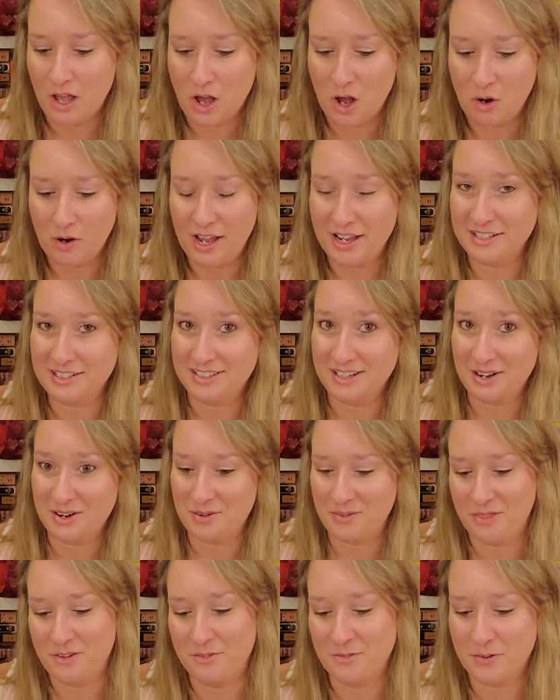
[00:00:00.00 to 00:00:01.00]
Okay,
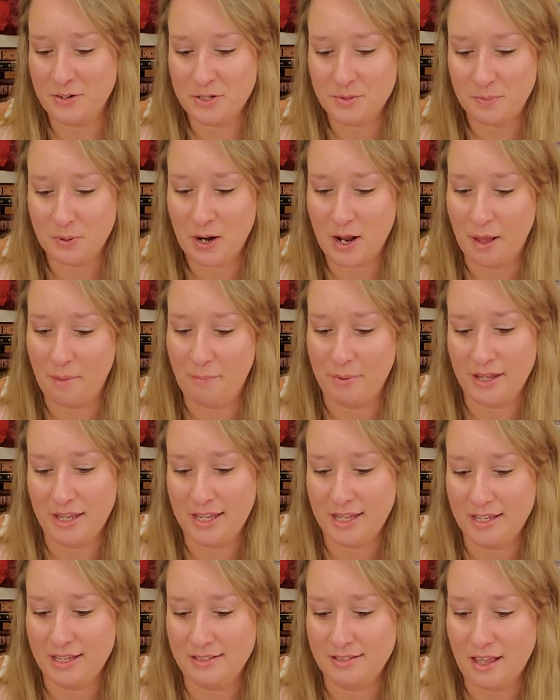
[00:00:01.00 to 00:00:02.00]
so the first prompt
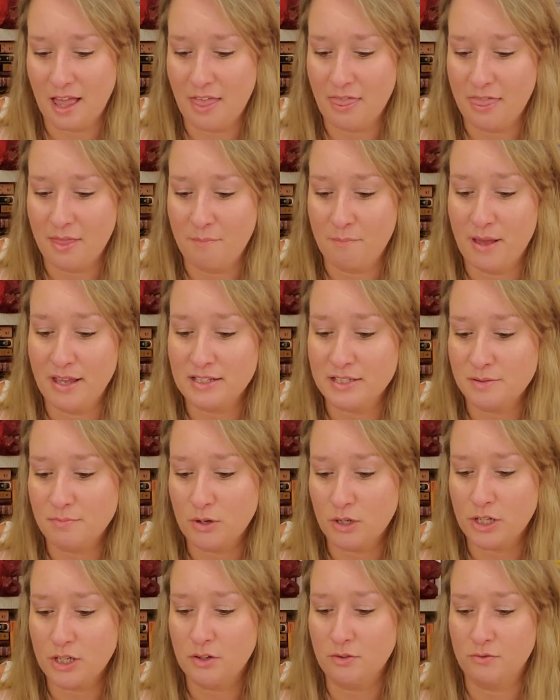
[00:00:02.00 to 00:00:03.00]
is the best
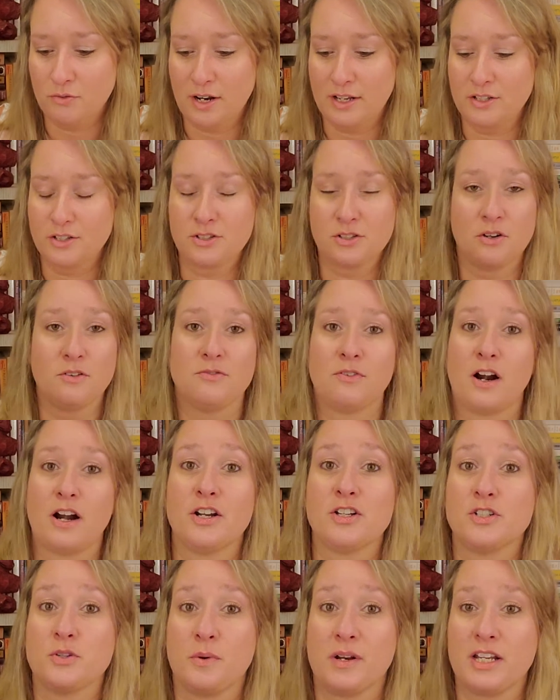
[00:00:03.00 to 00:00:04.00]
book you've read so far
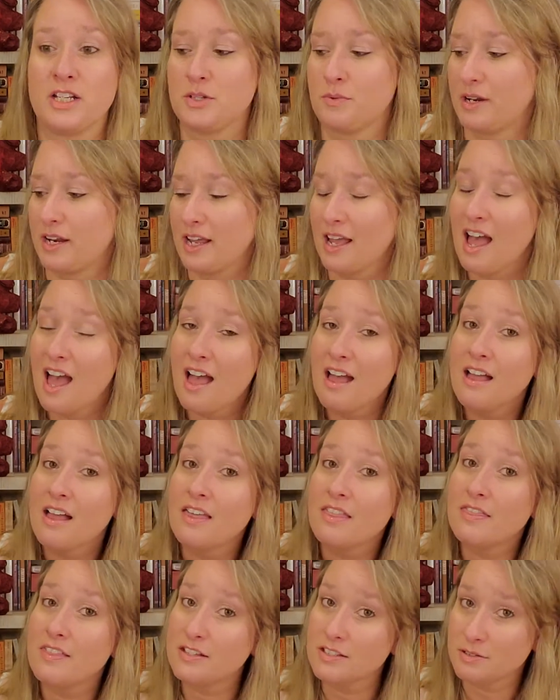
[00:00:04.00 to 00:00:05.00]
in twenty twenty.
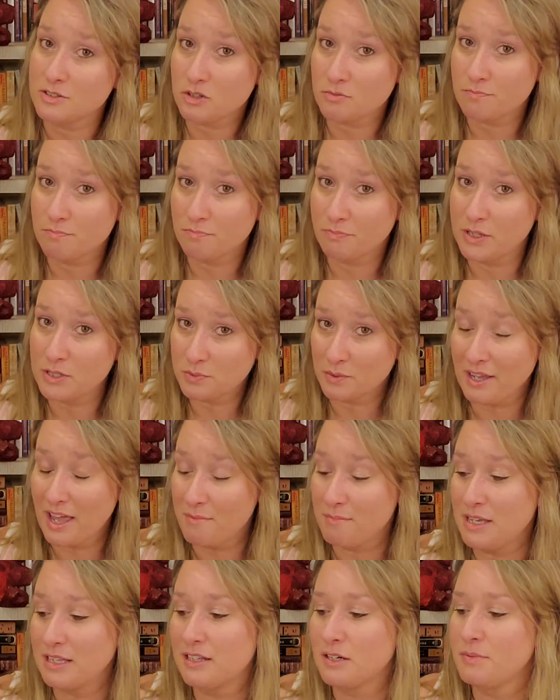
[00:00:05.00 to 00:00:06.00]
This, this one gave
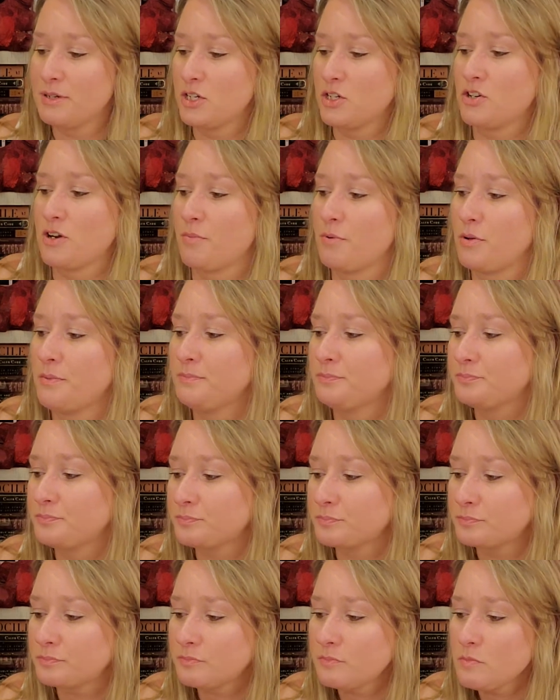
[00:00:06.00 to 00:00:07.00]
me a little bit of trouble.
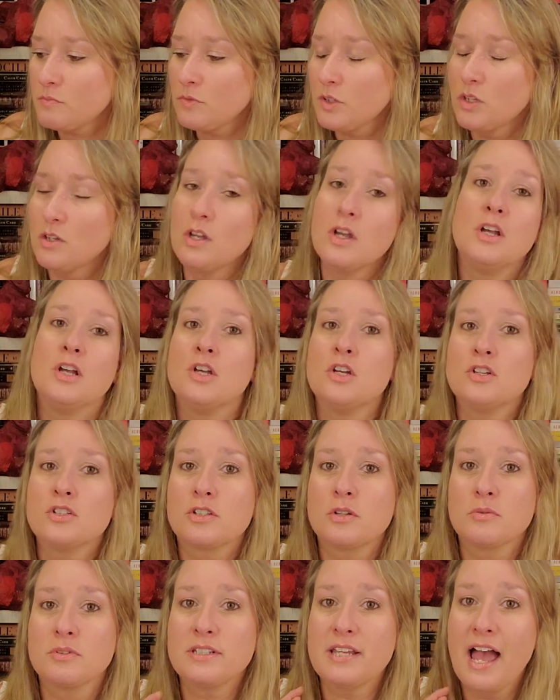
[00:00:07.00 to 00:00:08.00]

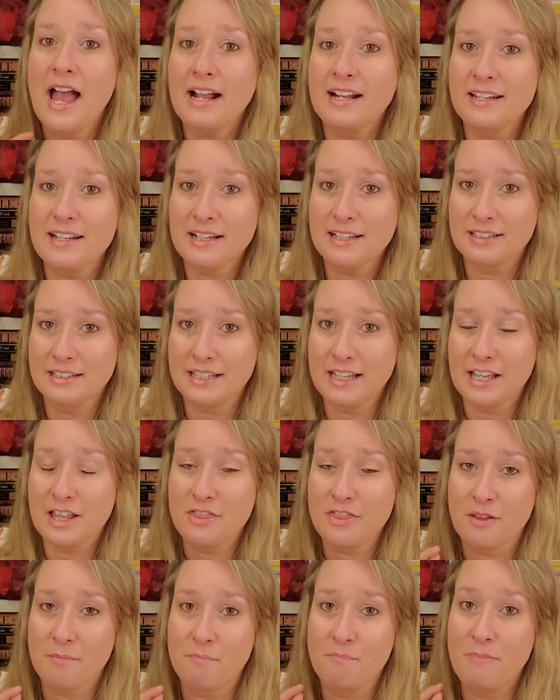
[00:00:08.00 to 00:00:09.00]
So technically,
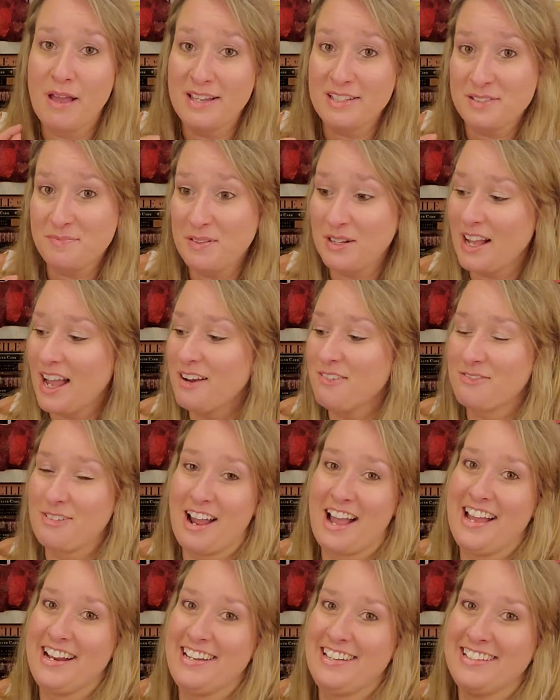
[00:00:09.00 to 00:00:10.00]
the best book I
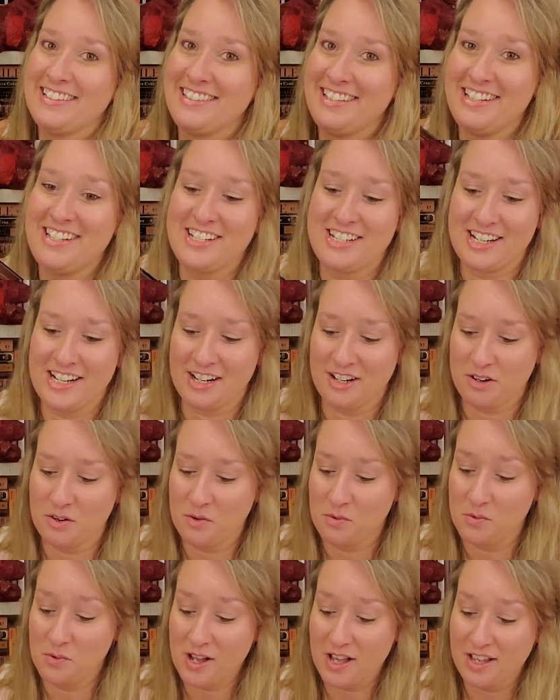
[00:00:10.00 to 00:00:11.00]
read this year
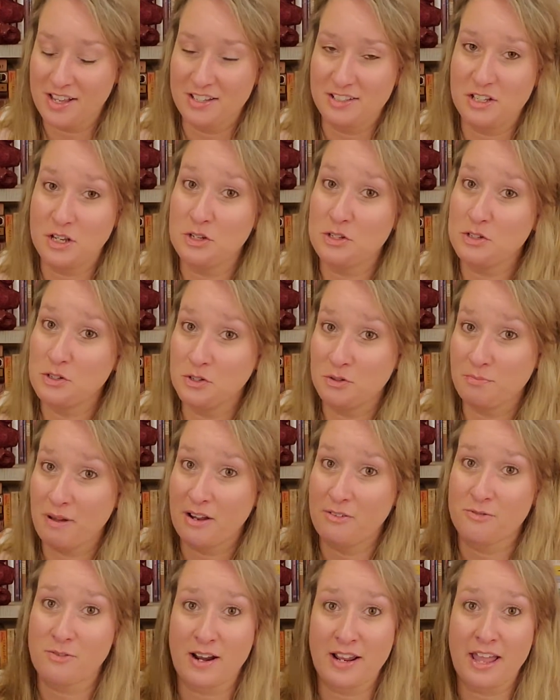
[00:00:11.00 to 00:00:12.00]
was Dune by
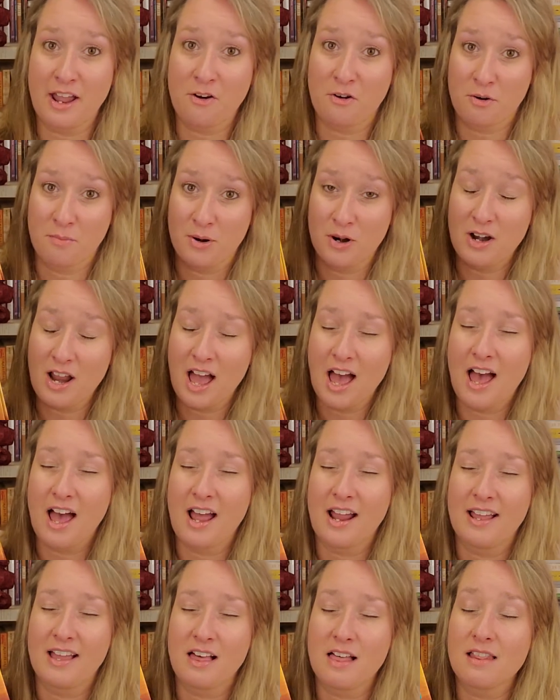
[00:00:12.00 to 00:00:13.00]
Frank Herbert.
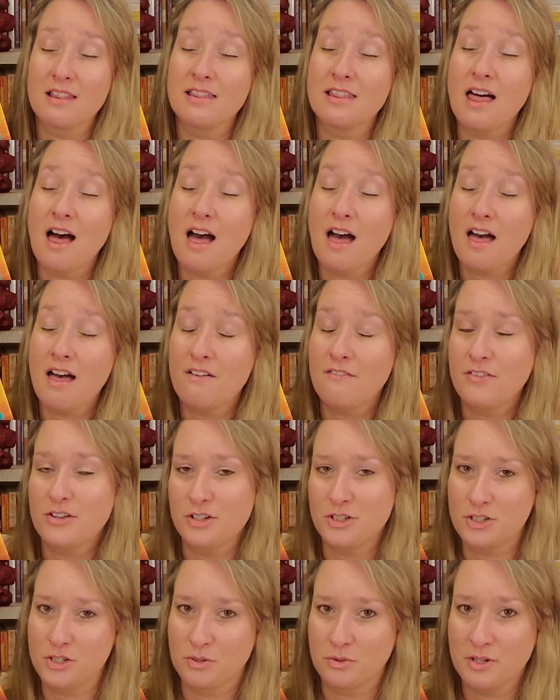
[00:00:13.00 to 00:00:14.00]
I love
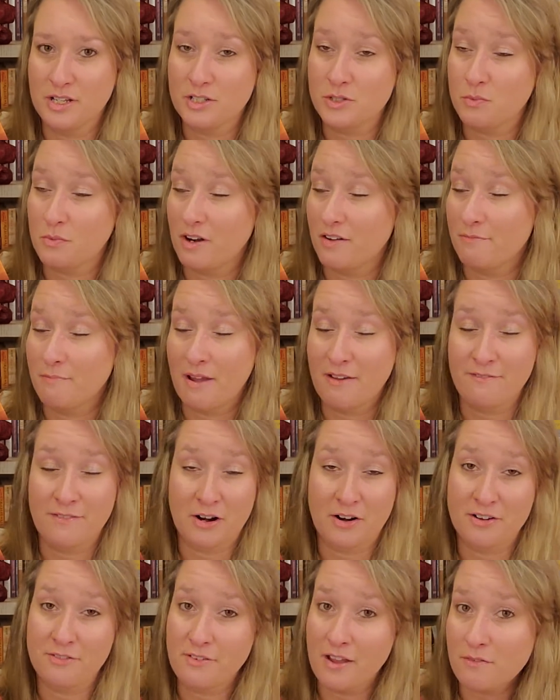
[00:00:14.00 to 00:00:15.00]
Dune. It's one of my
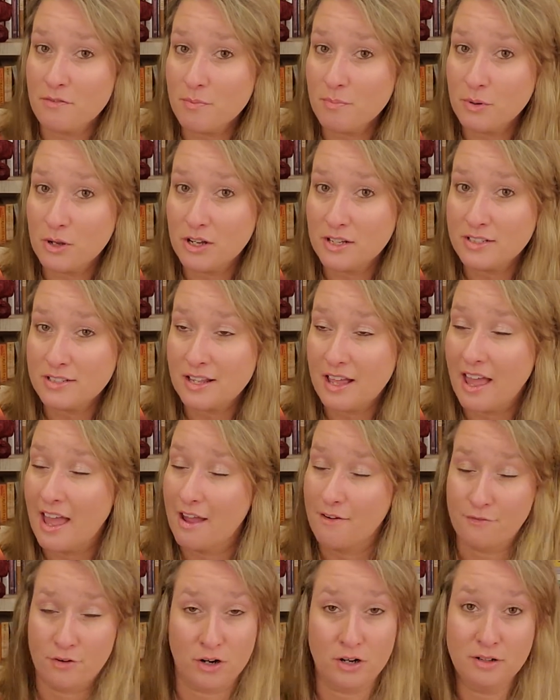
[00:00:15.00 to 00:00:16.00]
very favorite books
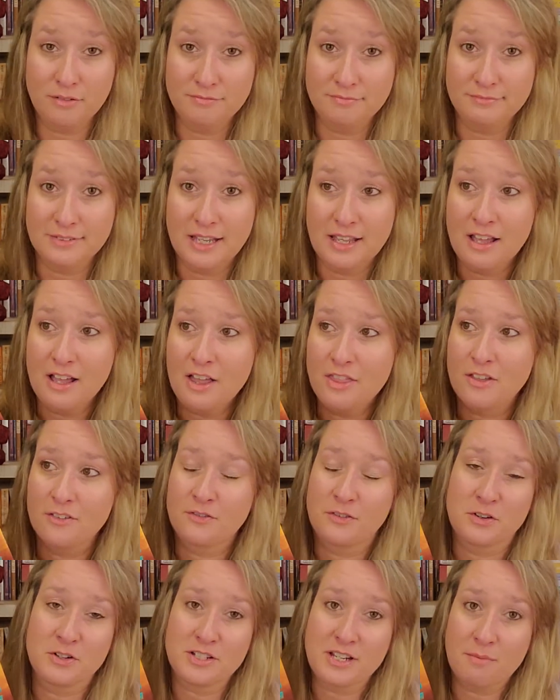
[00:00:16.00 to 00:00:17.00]
ever. The
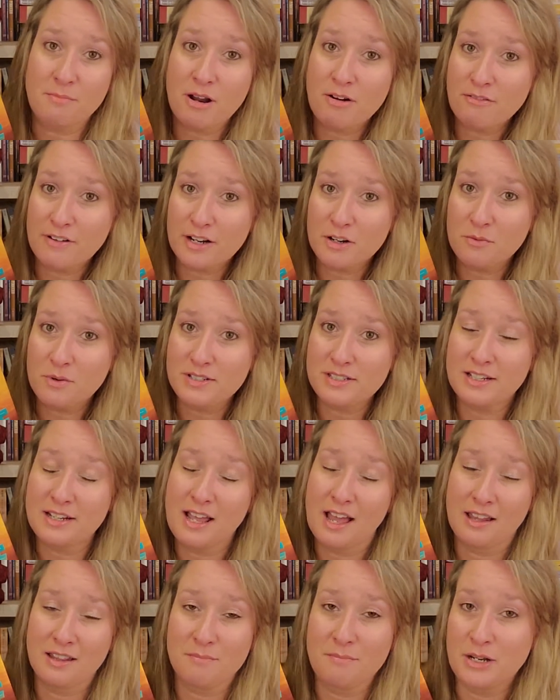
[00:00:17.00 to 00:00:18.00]
first time I read it was in
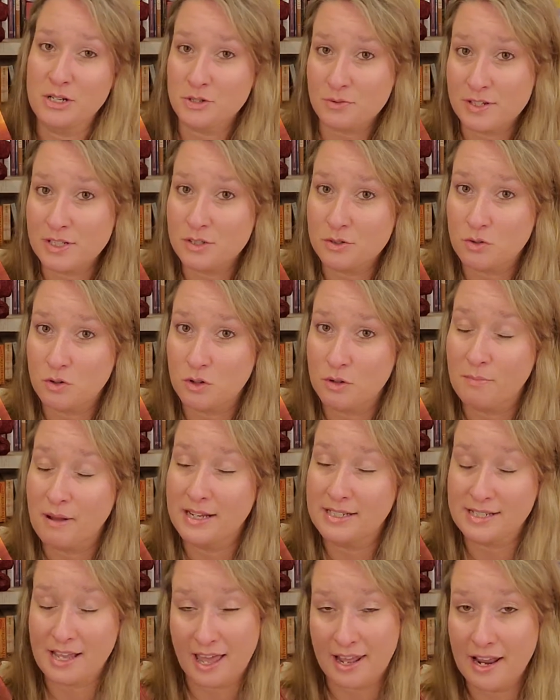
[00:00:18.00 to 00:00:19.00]
elementary school. My
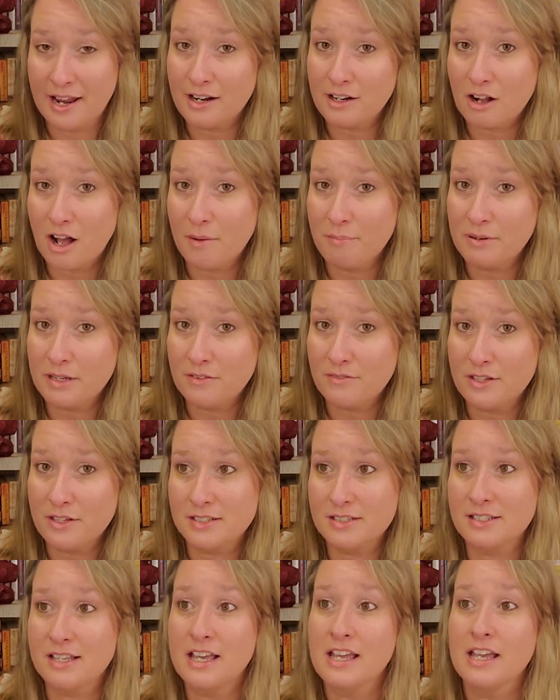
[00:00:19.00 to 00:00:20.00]
dad had a copy of
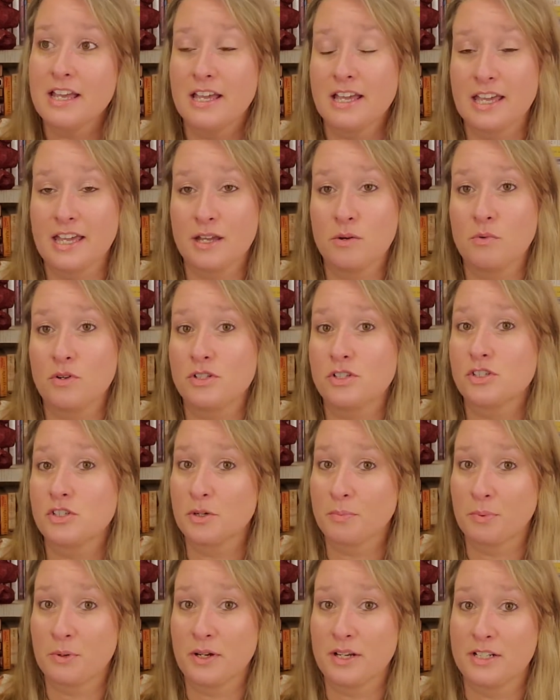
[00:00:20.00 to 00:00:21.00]
this. He was
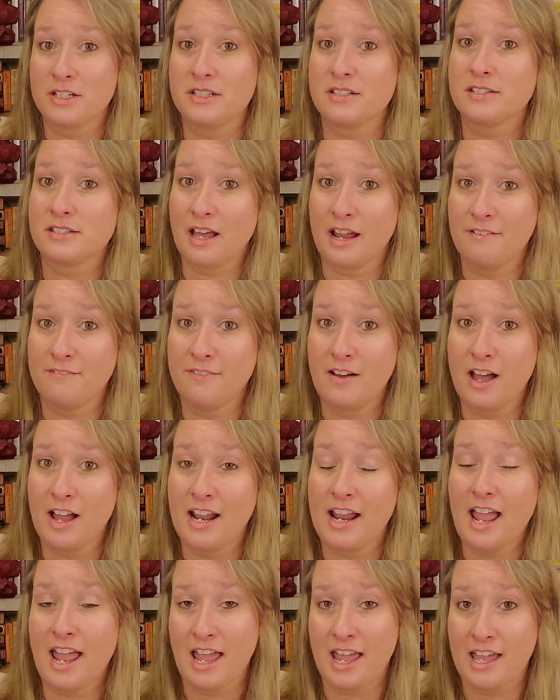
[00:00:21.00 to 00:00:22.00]
super into
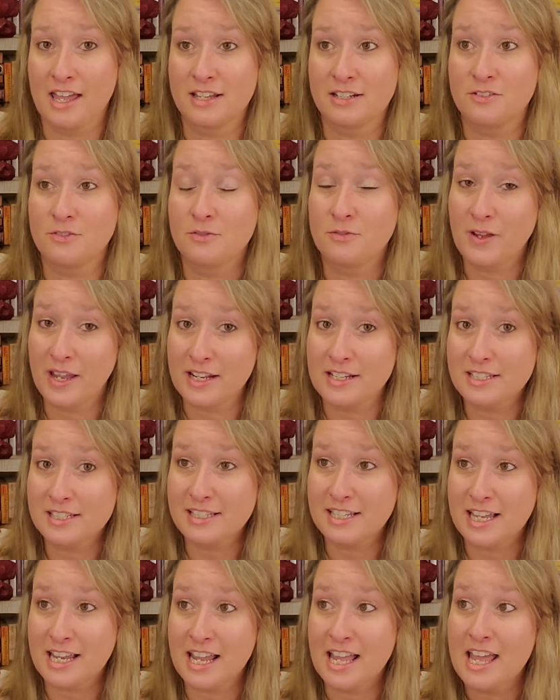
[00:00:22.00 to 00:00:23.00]
sci-fi and
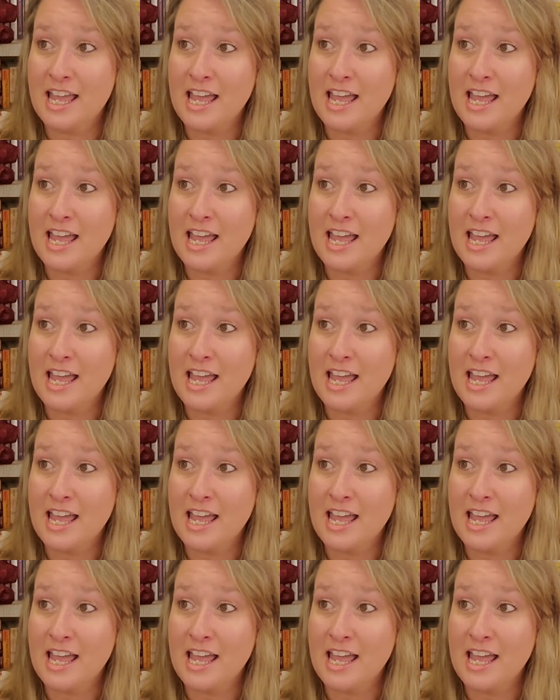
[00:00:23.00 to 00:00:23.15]
fantasy,